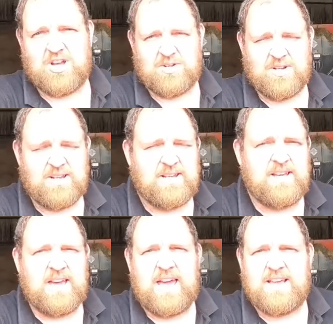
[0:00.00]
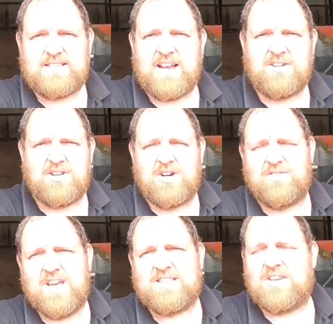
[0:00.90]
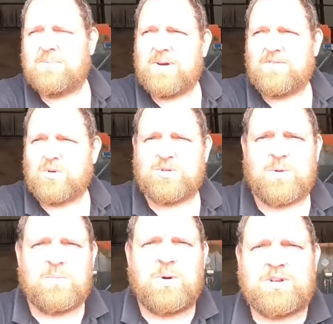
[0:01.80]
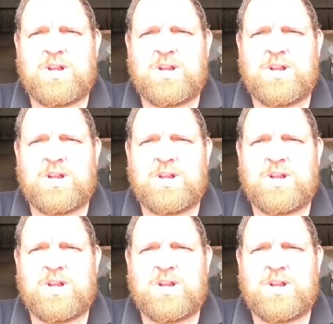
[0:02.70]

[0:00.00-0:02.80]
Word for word: down. Started off yesterday. You might have noticed when we pulled